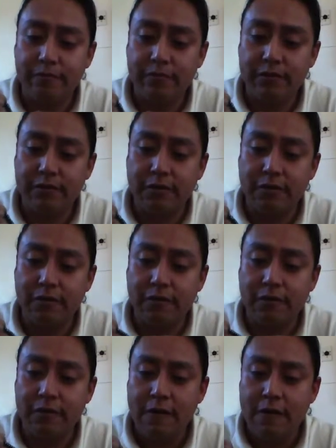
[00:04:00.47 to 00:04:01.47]

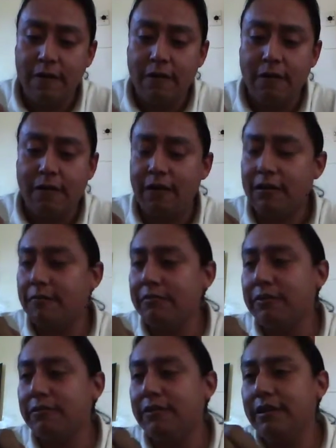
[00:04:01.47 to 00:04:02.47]
So all I'm
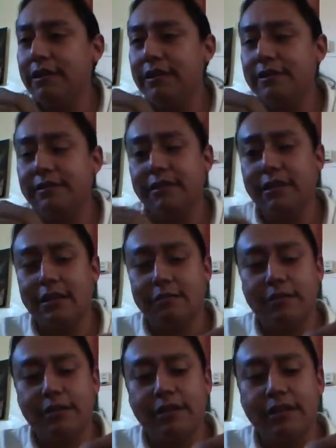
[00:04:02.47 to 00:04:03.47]
doing is I'm
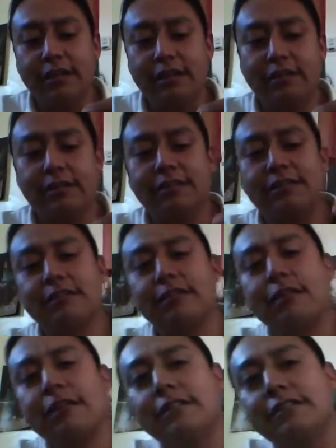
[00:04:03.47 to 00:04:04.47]
looking at this
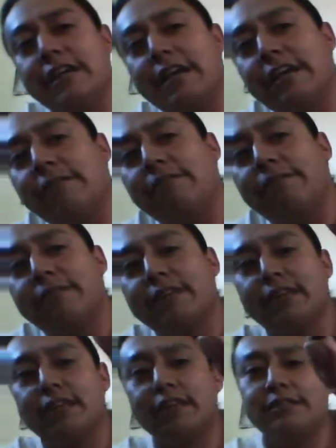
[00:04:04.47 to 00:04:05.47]
chain
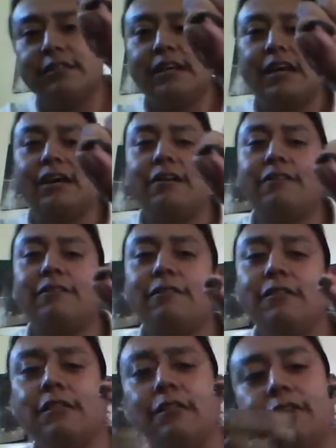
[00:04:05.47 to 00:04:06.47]
and I see how
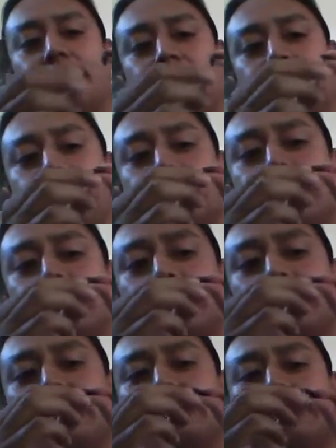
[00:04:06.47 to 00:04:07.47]
thick it
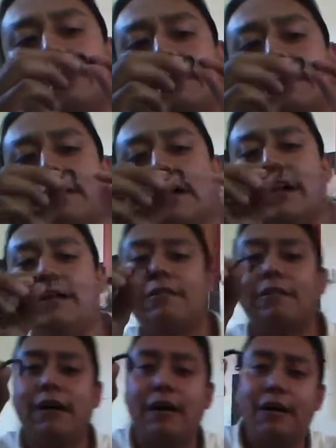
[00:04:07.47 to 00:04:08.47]
is,
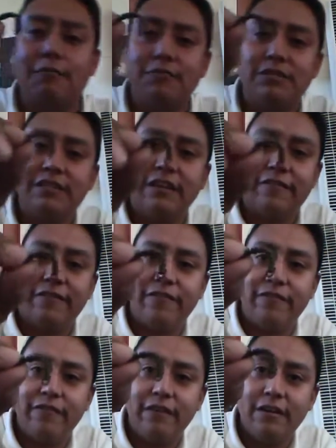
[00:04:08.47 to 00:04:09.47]
how
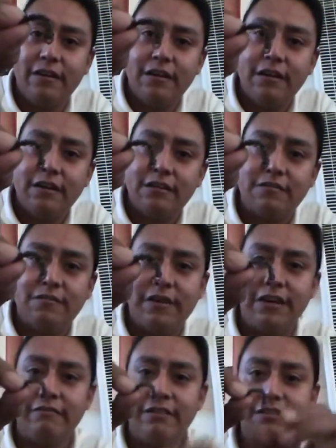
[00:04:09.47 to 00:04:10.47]
stiff. It's
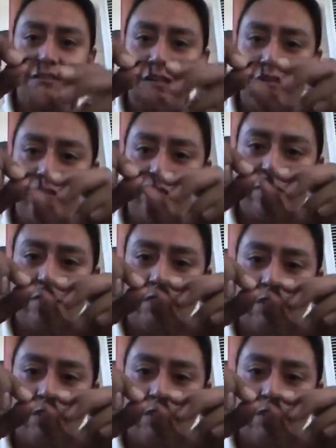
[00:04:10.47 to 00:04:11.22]
very stiff.